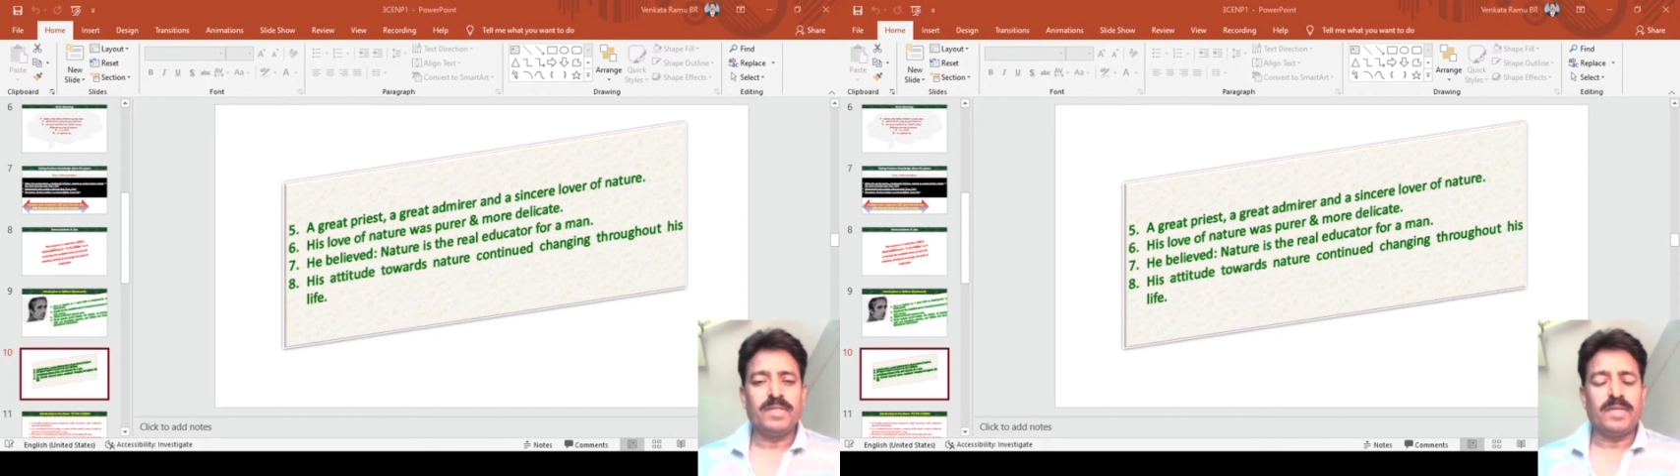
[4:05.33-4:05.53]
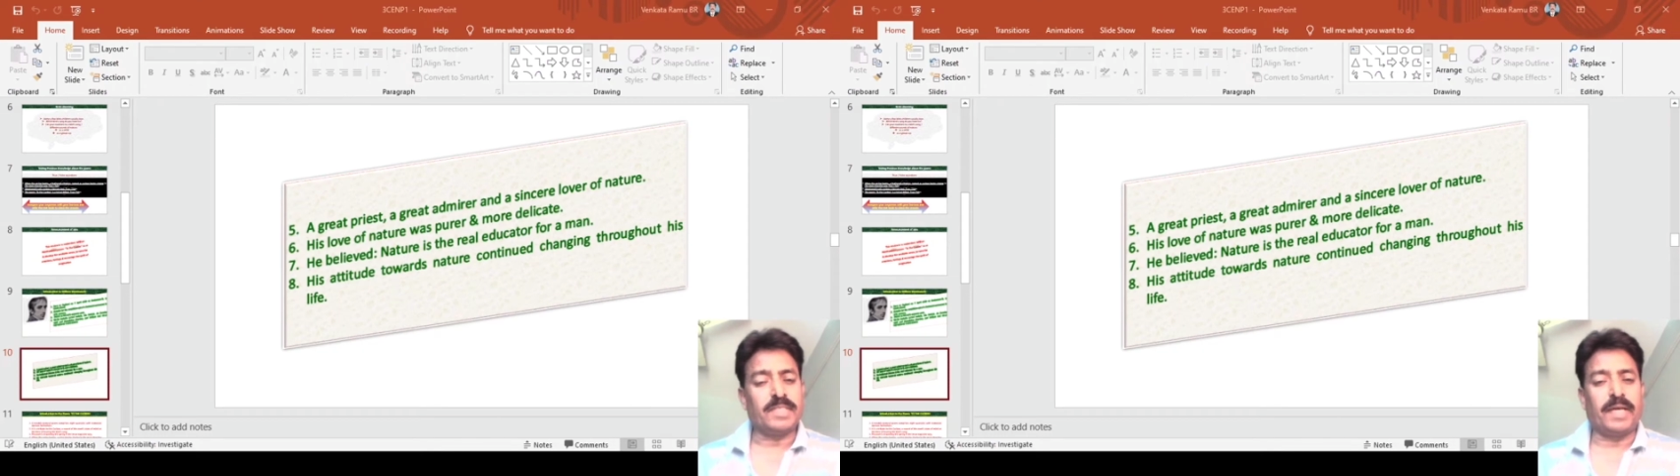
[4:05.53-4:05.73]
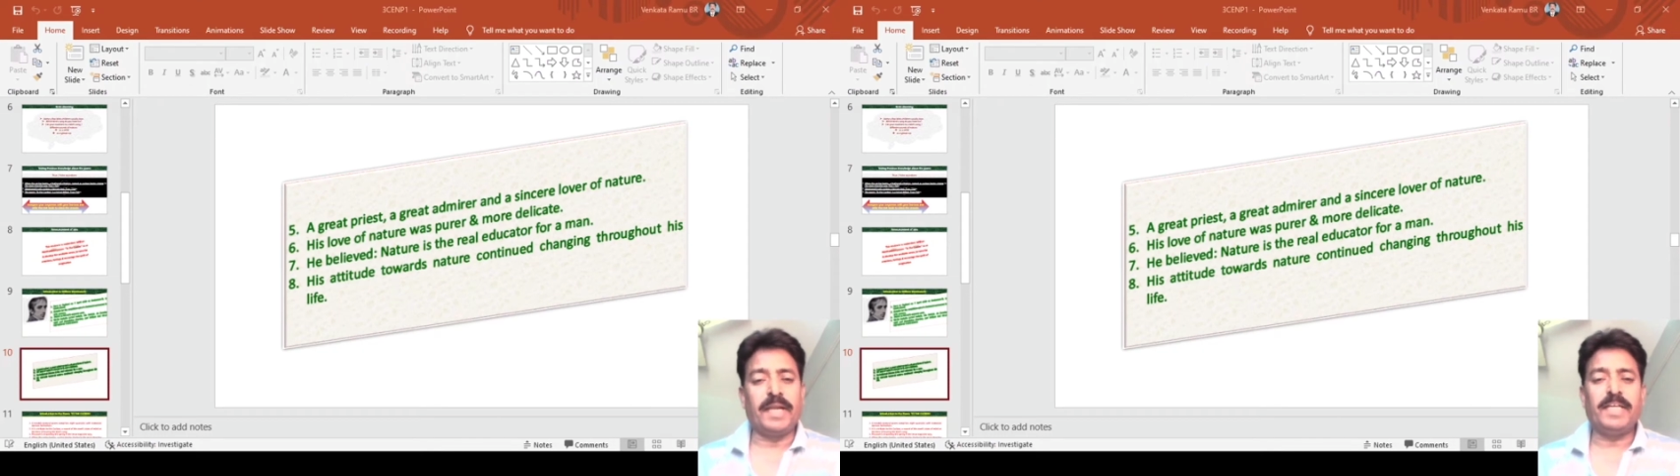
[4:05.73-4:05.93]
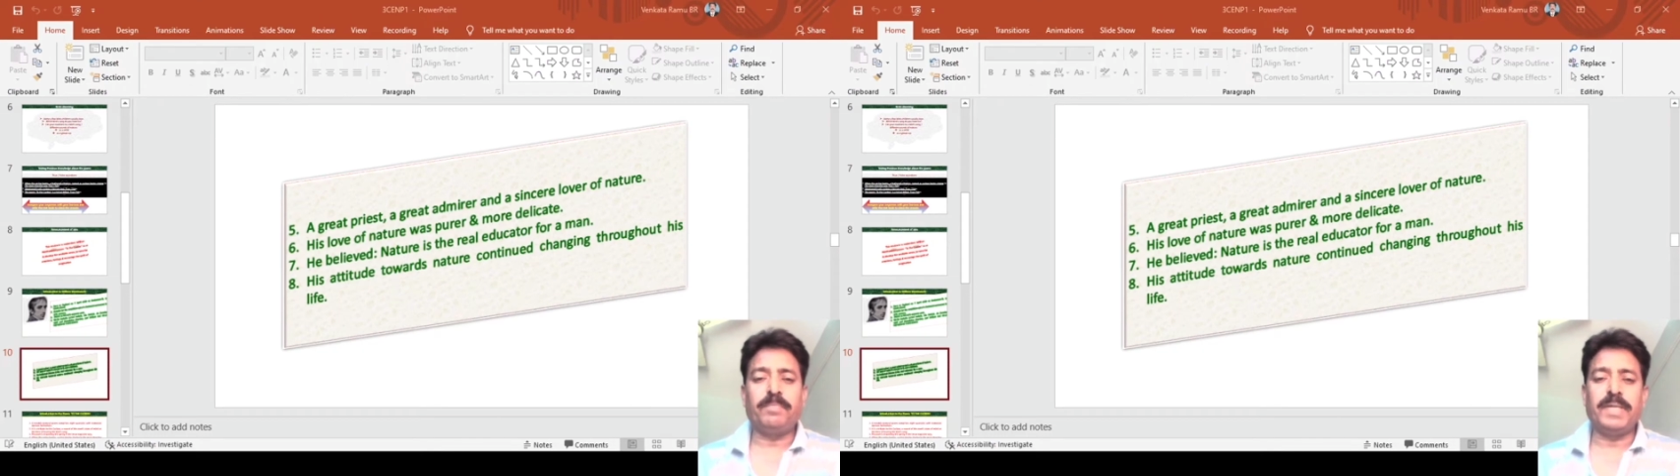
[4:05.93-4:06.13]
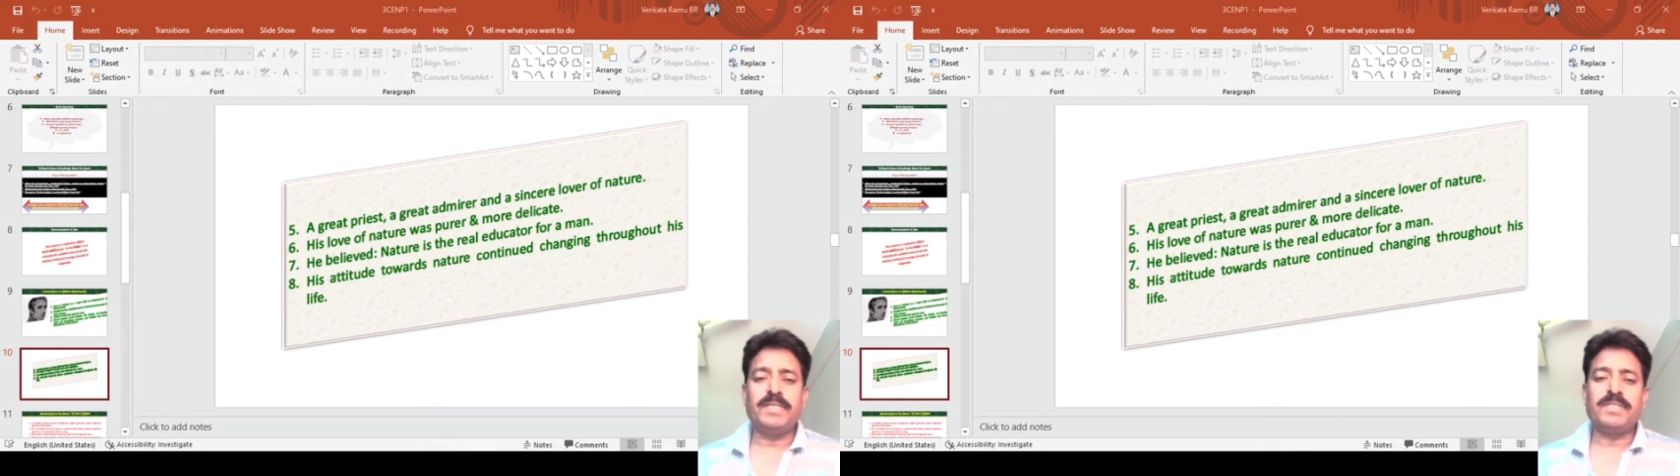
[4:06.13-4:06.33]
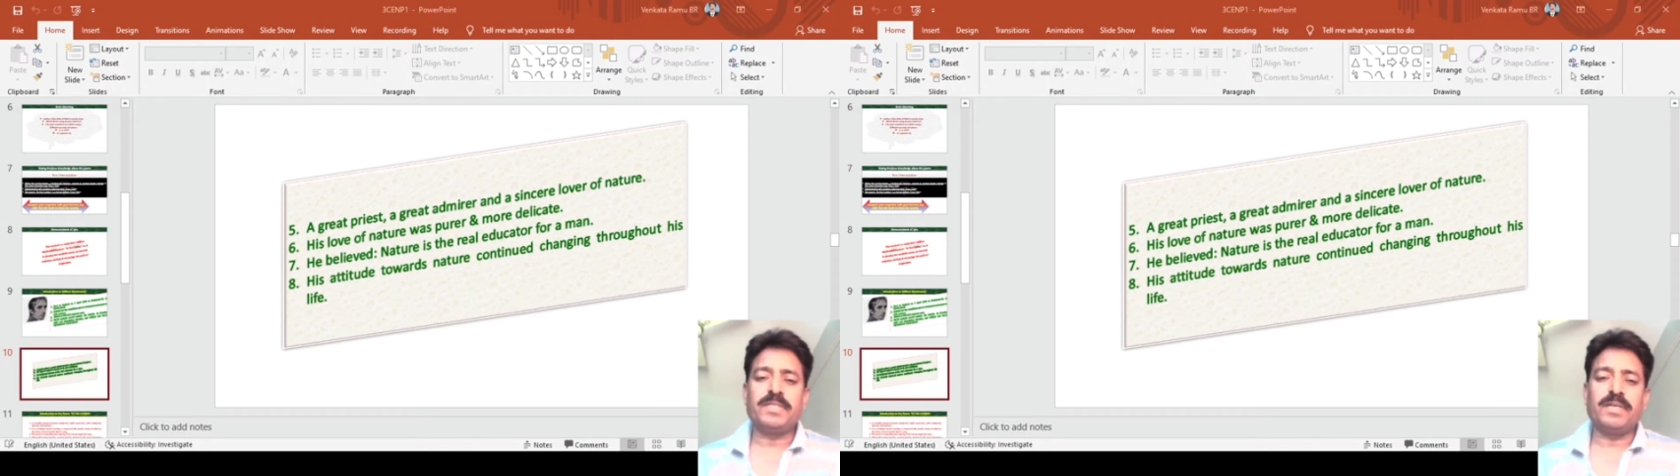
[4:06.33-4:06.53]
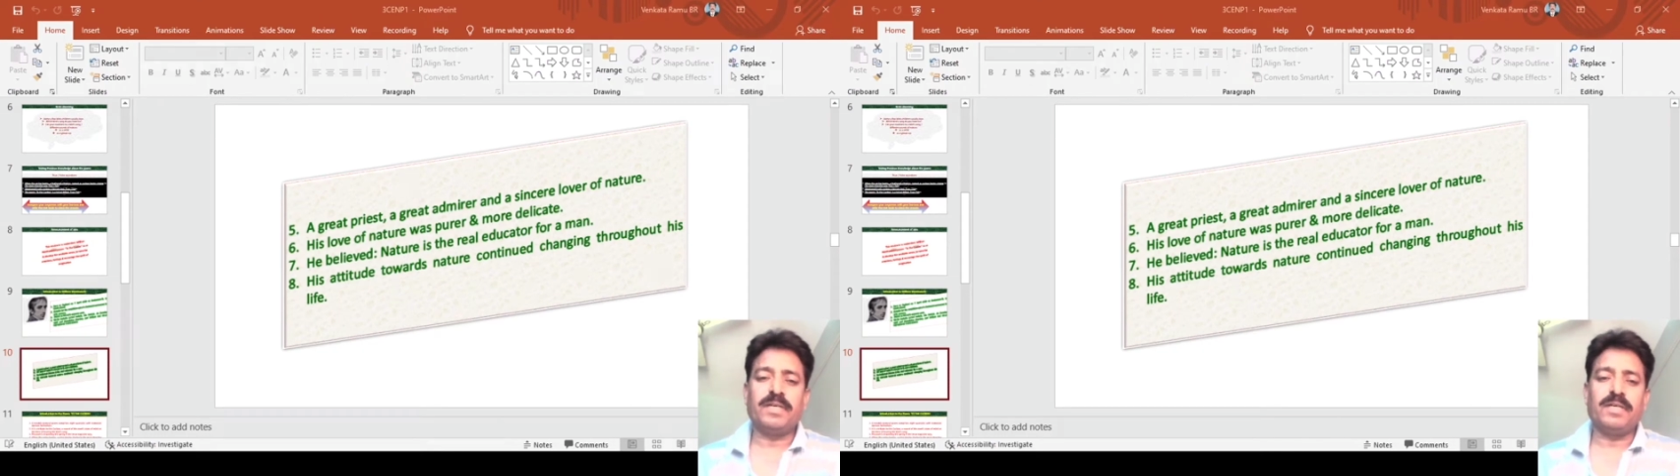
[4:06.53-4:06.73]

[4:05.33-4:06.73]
is a great priest,